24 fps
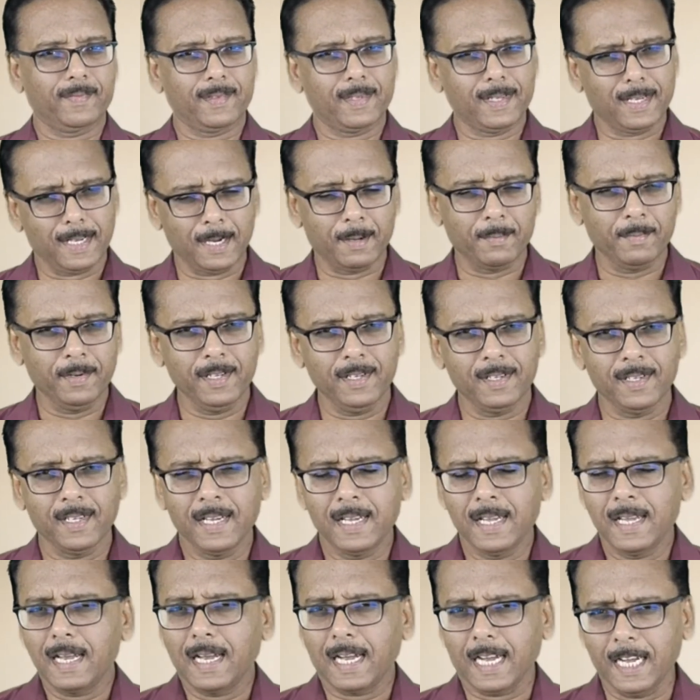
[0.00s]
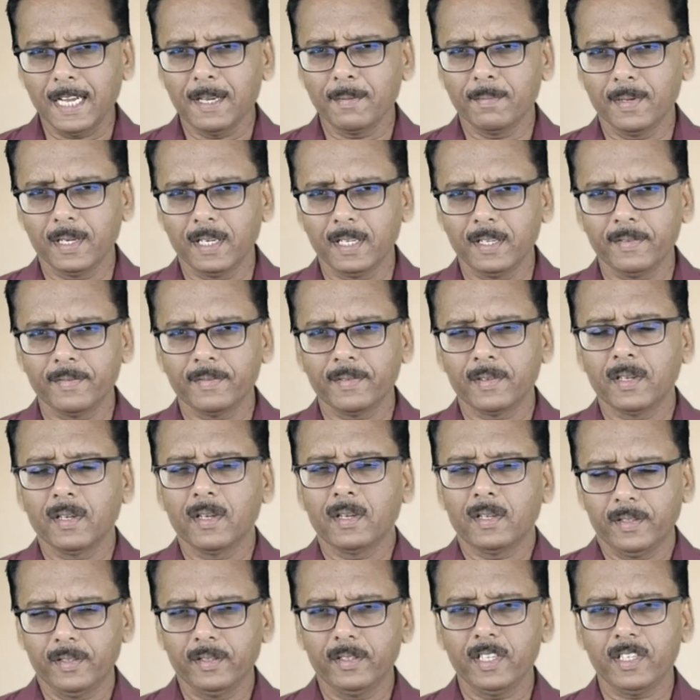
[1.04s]
Amen. I believe
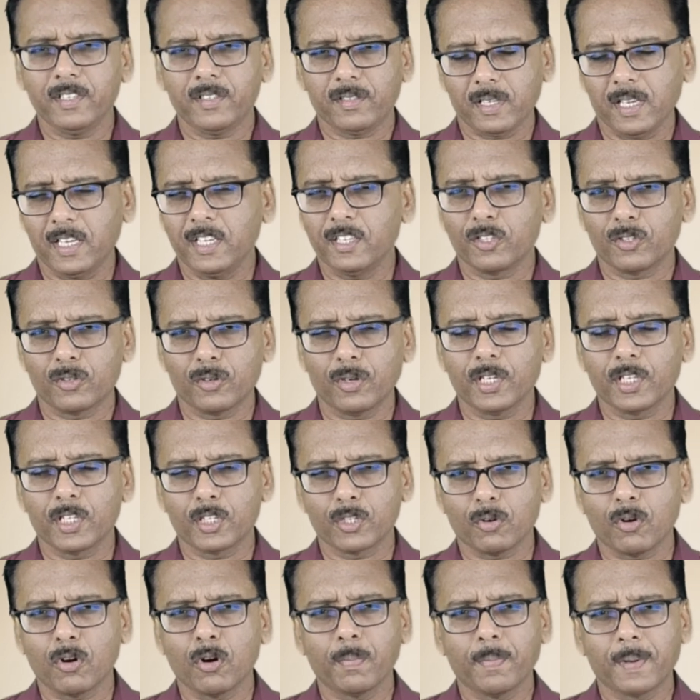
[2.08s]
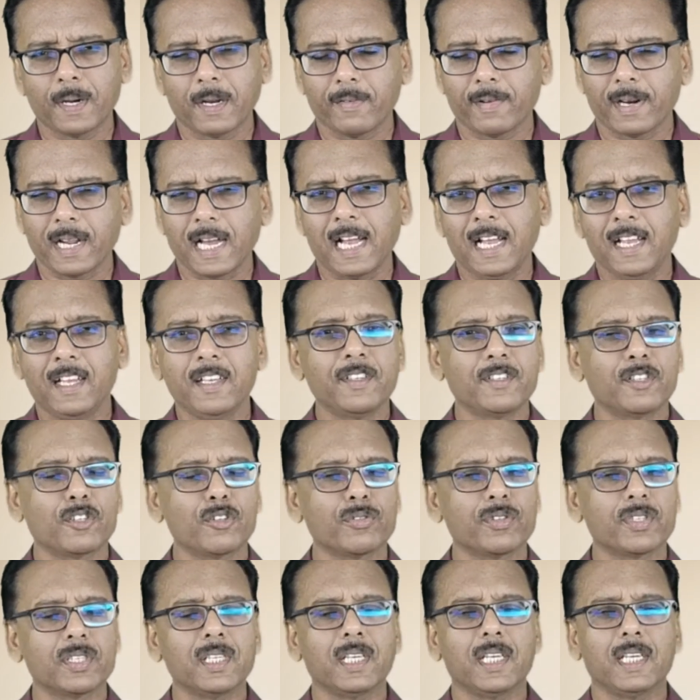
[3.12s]
this is going to open our eyes to
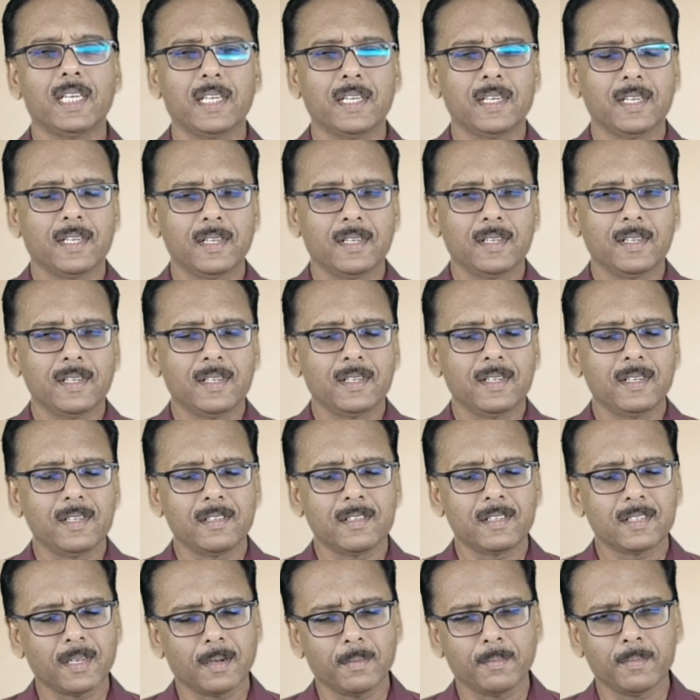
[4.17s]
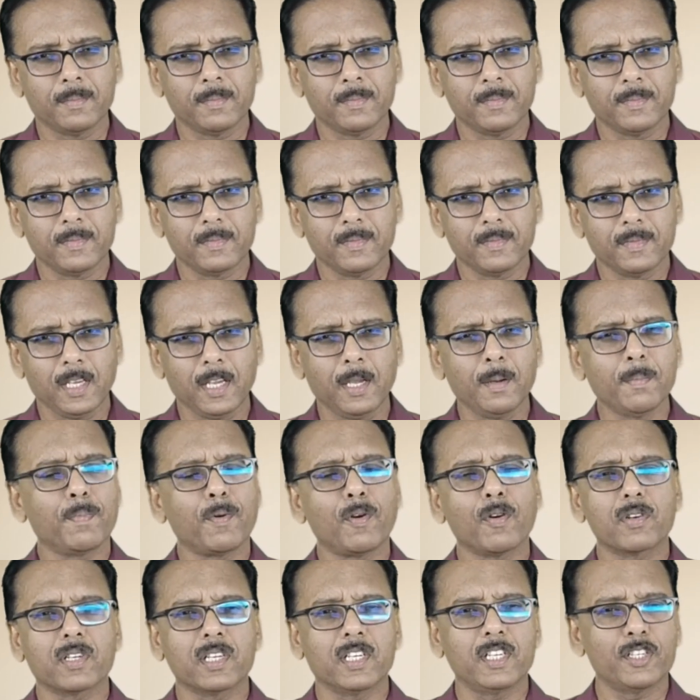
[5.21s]
see some
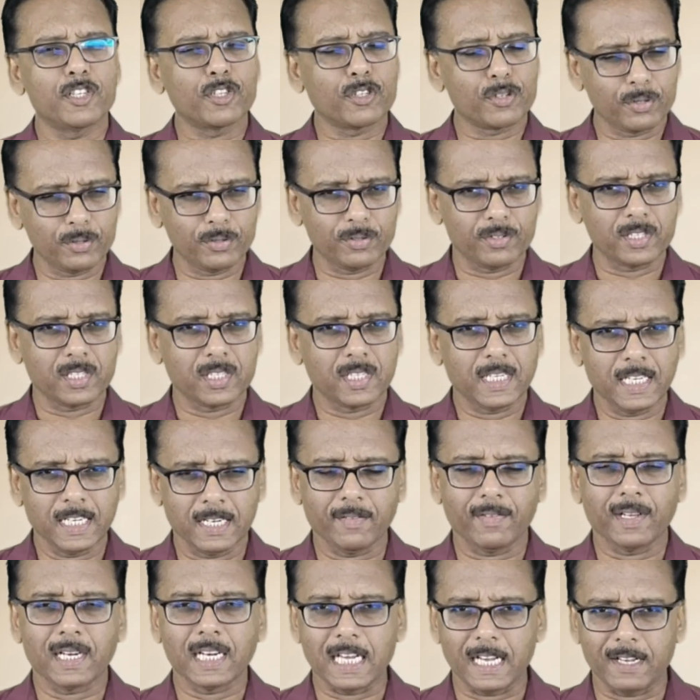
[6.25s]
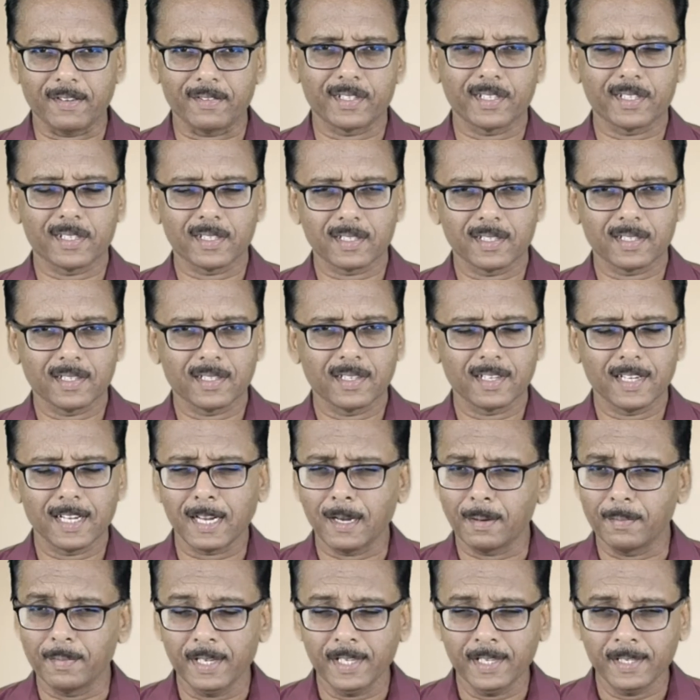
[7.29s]
important truths in our lives.
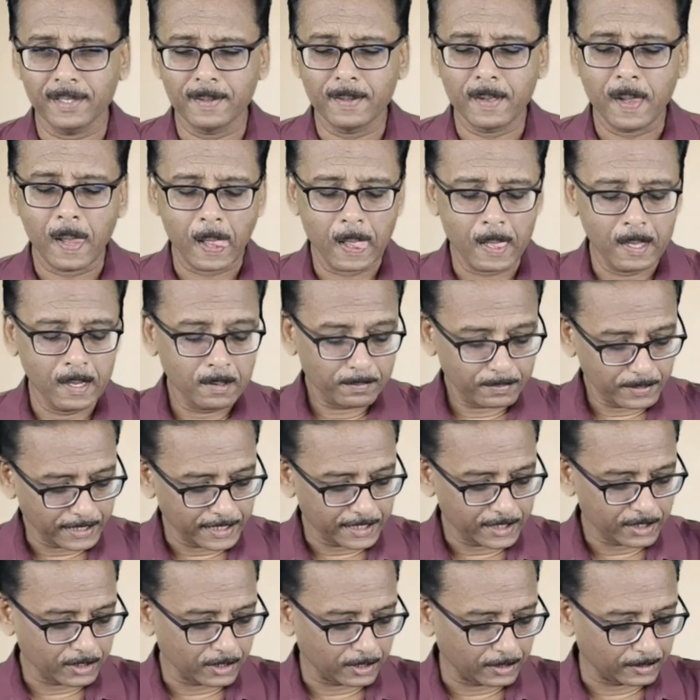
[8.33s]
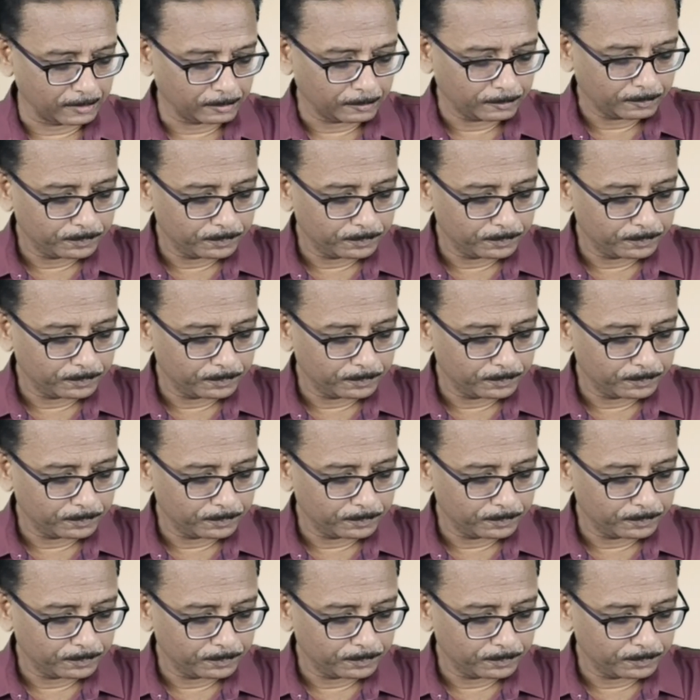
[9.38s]
Amen. Praise God.